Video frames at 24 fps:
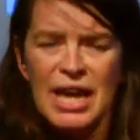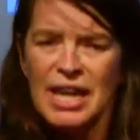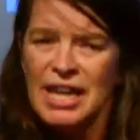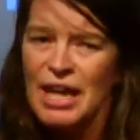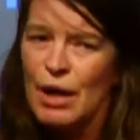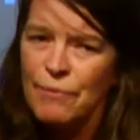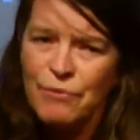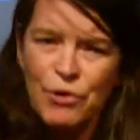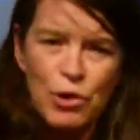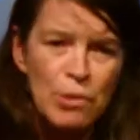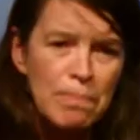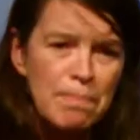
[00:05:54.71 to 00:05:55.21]

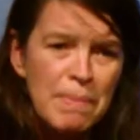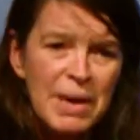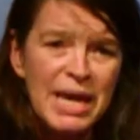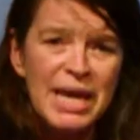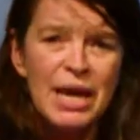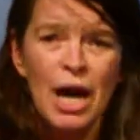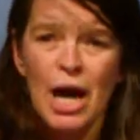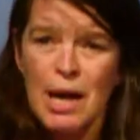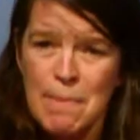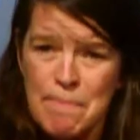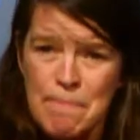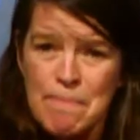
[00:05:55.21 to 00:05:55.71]
Now,
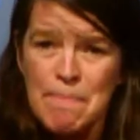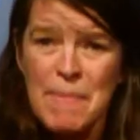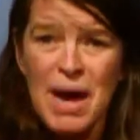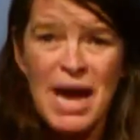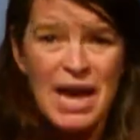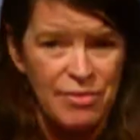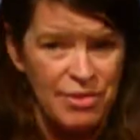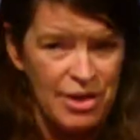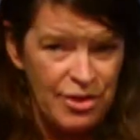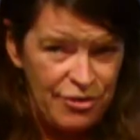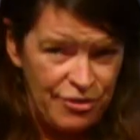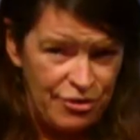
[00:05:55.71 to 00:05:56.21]
I
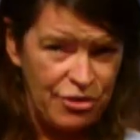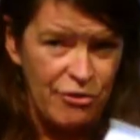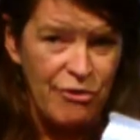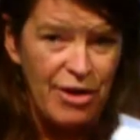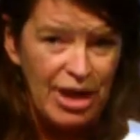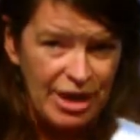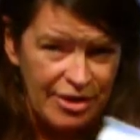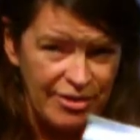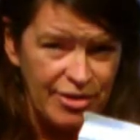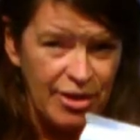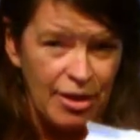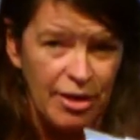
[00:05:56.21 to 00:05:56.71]
met this
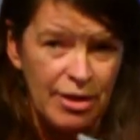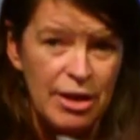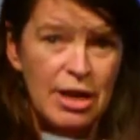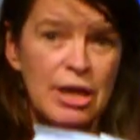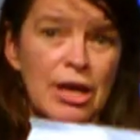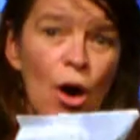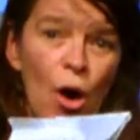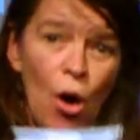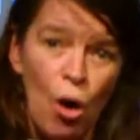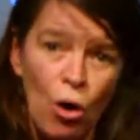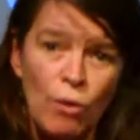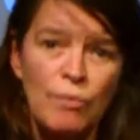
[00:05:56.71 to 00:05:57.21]
director
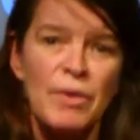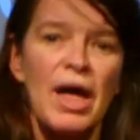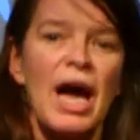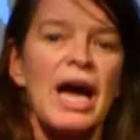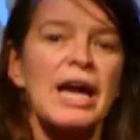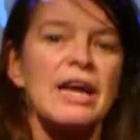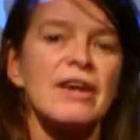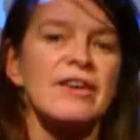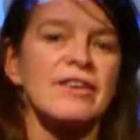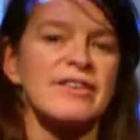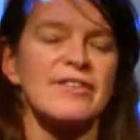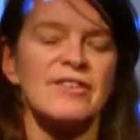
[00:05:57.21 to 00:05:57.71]
on the
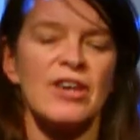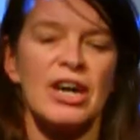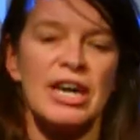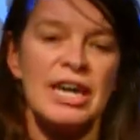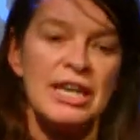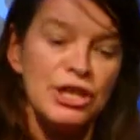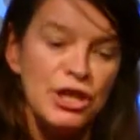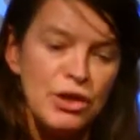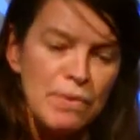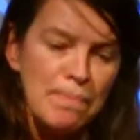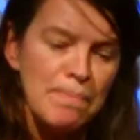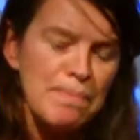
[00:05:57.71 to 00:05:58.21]
Angus
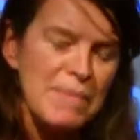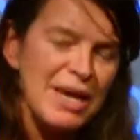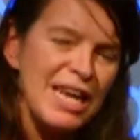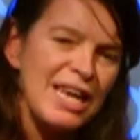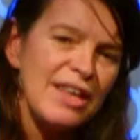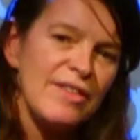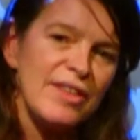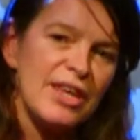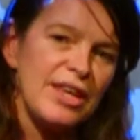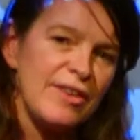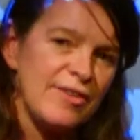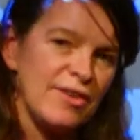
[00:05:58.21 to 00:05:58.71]
site, and you
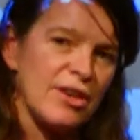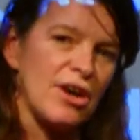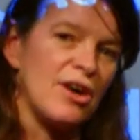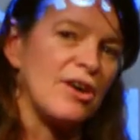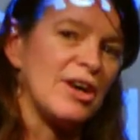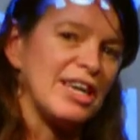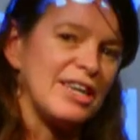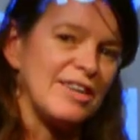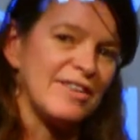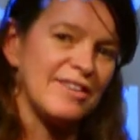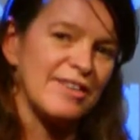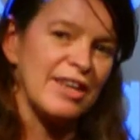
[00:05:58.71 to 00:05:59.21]
meet these
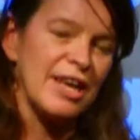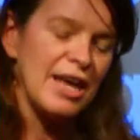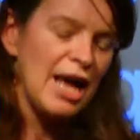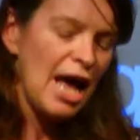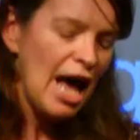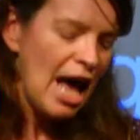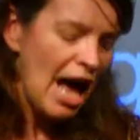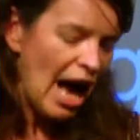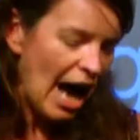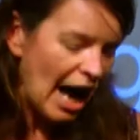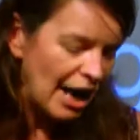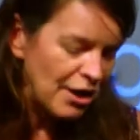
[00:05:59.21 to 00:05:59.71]
guys,
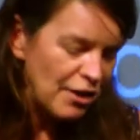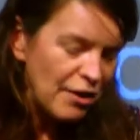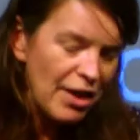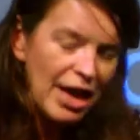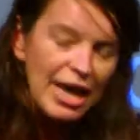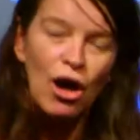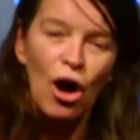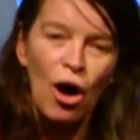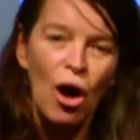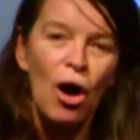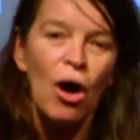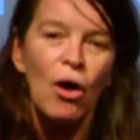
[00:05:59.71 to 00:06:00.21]
and
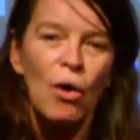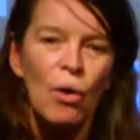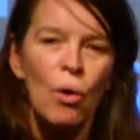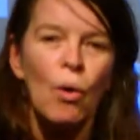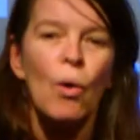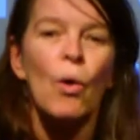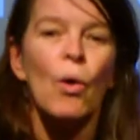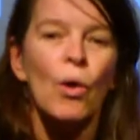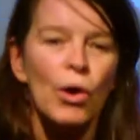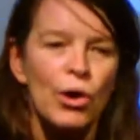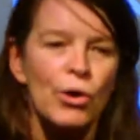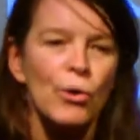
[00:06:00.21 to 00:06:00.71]
they are
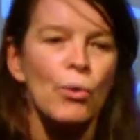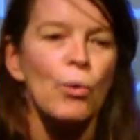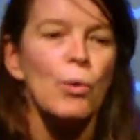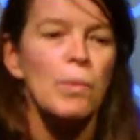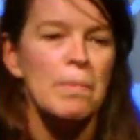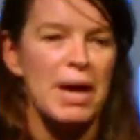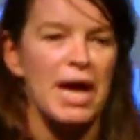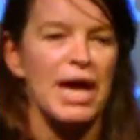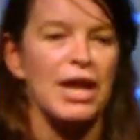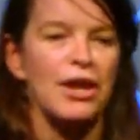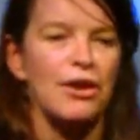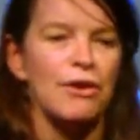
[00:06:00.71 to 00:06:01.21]
oil
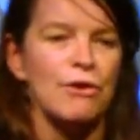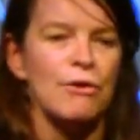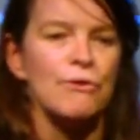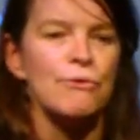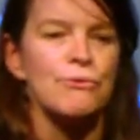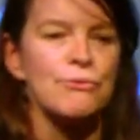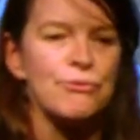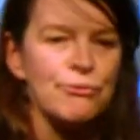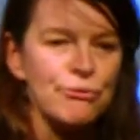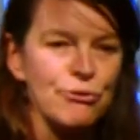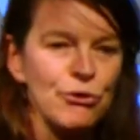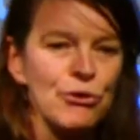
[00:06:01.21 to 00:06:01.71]
men
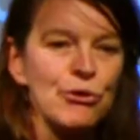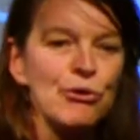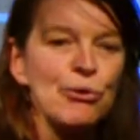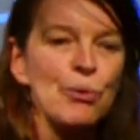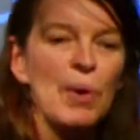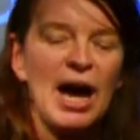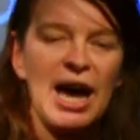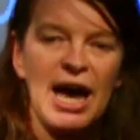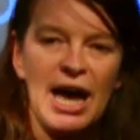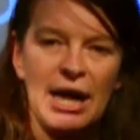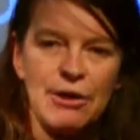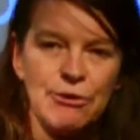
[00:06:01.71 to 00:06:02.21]

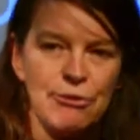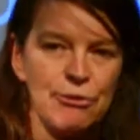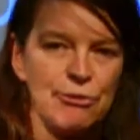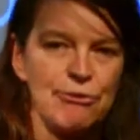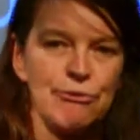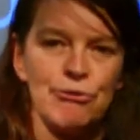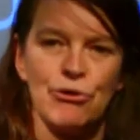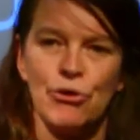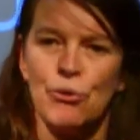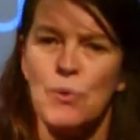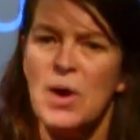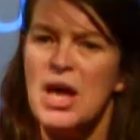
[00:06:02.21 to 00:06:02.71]
through and
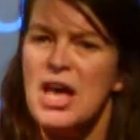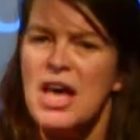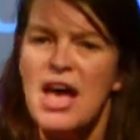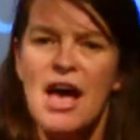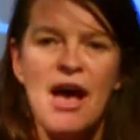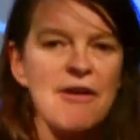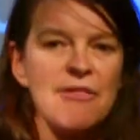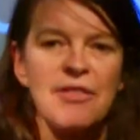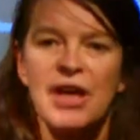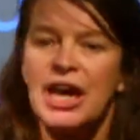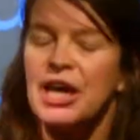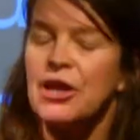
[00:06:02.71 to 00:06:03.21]
through.
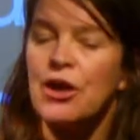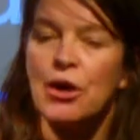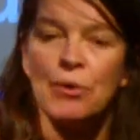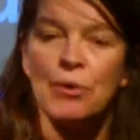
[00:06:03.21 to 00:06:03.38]
They